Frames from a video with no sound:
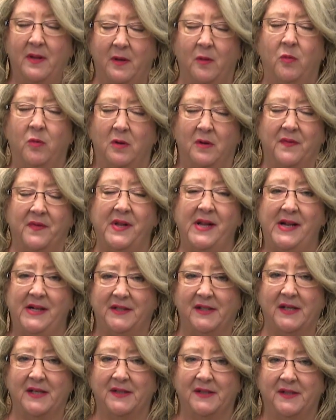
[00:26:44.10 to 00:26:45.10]
The world
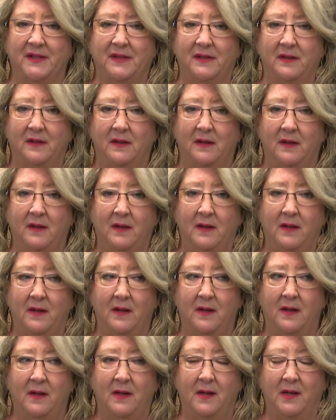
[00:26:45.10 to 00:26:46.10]
needs us.
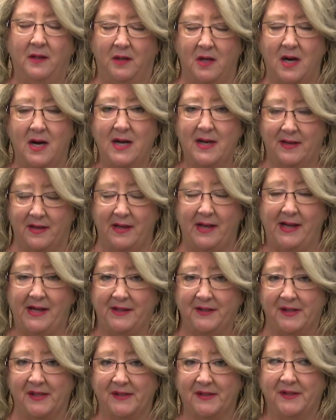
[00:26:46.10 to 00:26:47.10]
God
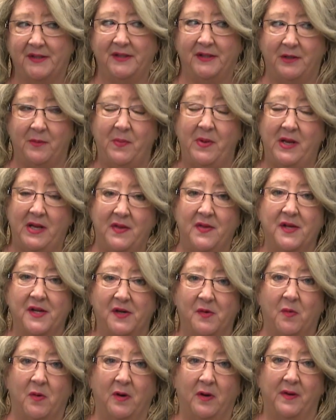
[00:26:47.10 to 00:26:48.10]
needs us to be in
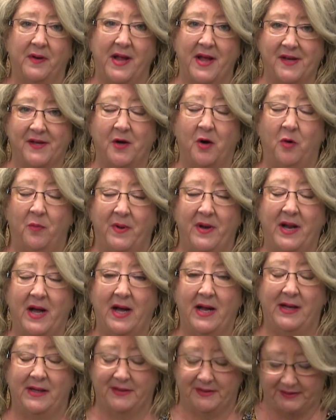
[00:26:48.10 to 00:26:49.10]
this world as
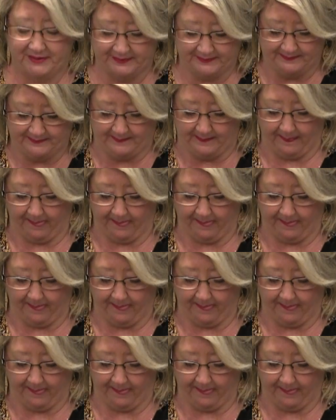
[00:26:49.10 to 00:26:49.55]
Obadiah is.